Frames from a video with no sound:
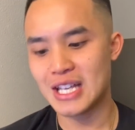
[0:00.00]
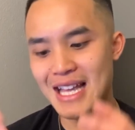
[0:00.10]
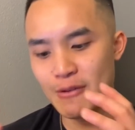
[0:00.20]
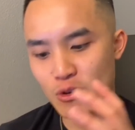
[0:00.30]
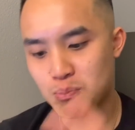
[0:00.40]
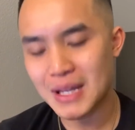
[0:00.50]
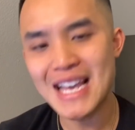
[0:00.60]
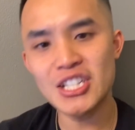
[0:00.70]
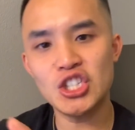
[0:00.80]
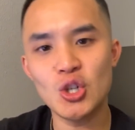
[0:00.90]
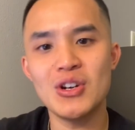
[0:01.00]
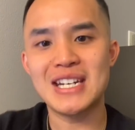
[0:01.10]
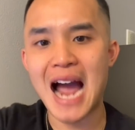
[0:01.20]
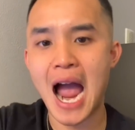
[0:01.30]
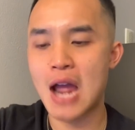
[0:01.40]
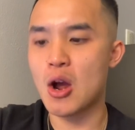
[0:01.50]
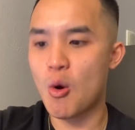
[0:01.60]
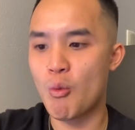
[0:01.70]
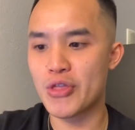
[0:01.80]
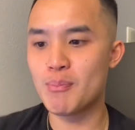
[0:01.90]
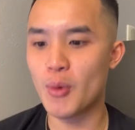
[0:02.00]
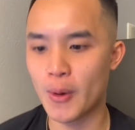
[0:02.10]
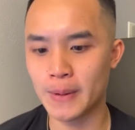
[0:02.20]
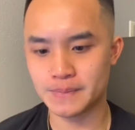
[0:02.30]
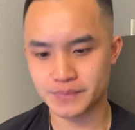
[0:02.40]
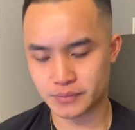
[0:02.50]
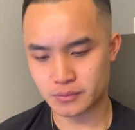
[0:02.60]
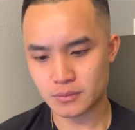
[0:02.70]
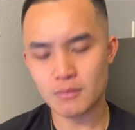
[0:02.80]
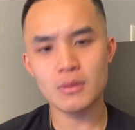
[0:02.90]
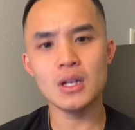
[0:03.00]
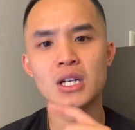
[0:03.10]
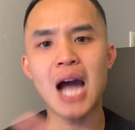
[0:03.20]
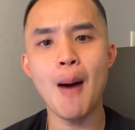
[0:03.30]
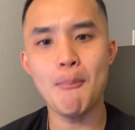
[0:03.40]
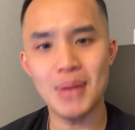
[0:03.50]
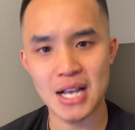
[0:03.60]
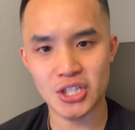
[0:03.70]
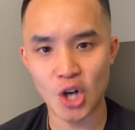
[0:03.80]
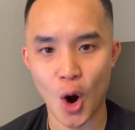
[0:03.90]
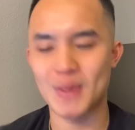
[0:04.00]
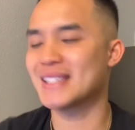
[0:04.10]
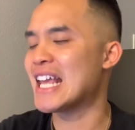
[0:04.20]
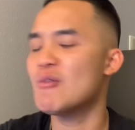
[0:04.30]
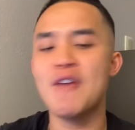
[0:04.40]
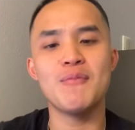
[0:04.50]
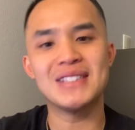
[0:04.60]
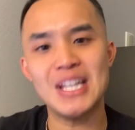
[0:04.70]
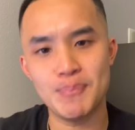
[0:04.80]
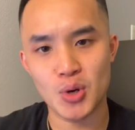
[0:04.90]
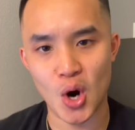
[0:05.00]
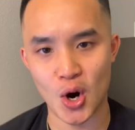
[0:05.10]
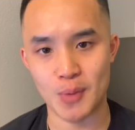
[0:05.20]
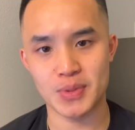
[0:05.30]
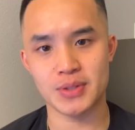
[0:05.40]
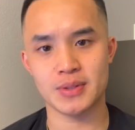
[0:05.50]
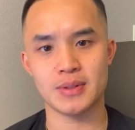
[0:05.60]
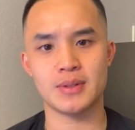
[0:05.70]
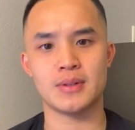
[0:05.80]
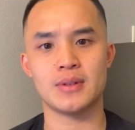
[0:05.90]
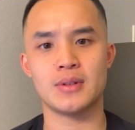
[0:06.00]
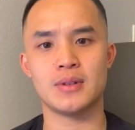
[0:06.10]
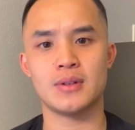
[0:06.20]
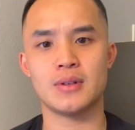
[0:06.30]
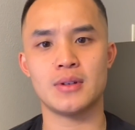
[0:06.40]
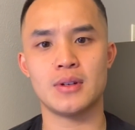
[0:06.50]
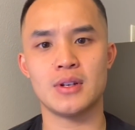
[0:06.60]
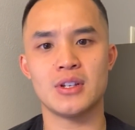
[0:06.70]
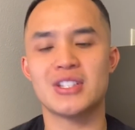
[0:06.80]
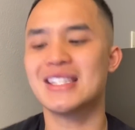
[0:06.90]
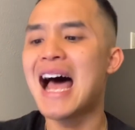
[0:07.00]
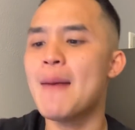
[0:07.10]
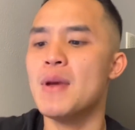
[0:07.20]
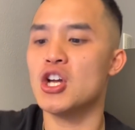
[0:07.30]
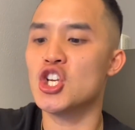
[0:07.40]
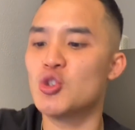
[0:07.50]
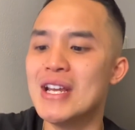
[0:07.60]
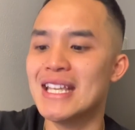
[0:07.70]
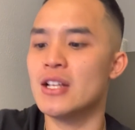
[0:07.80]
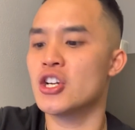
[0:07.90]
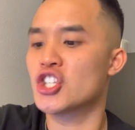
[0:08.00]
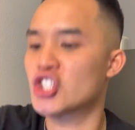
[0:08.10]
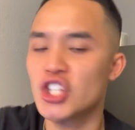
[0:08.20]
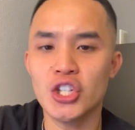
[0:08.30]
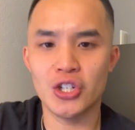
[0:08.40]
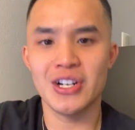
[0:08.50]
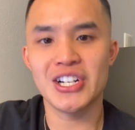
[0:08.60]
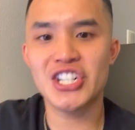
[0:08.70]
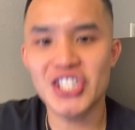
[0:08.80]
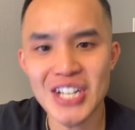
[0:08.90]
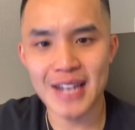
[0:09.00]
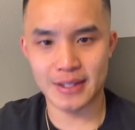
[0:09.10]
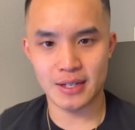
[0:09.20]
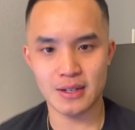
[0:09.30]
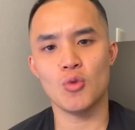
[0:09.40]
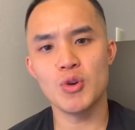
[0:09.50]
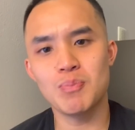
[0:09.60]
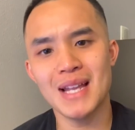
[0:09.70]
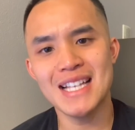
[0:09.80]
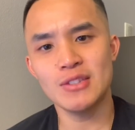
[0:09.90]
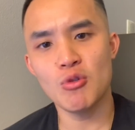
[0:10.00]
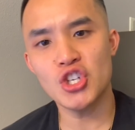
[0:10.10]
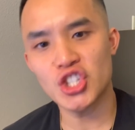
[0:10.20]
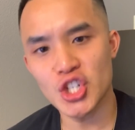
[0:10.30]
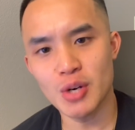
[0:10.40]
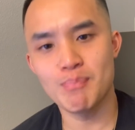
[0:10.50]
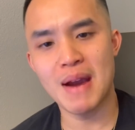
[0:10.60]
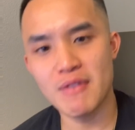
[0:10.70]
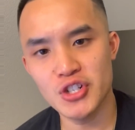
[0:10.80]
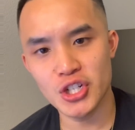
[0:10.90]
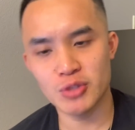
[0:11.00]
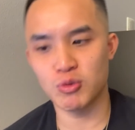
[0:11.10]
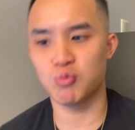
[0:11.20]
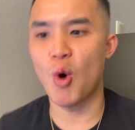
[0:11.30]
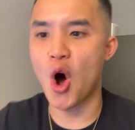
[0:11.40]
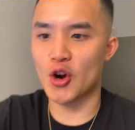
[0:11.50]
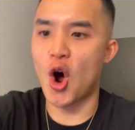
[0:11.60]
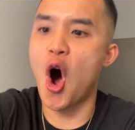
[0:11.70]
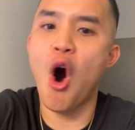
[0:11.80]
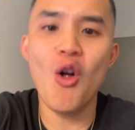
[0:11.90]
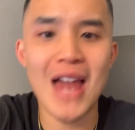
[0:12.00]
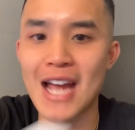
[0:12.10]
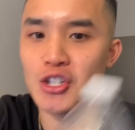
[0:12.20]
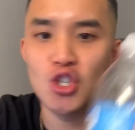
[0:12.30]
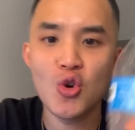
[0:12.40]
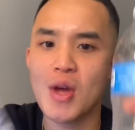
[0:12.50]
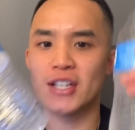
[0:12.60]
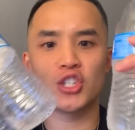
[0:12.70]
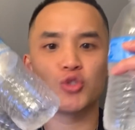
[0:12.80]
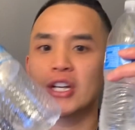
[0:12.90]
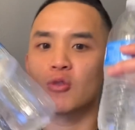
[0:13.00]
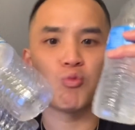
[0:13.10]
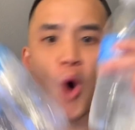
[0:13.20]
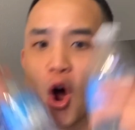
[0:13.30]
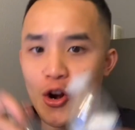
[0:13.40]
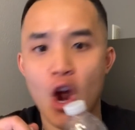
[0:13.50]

Replace your diet with more complex carbs. Stay away from simple carbs. Stop drinking sugar shit. Replace those sugar beverages with water. All I do is drink water.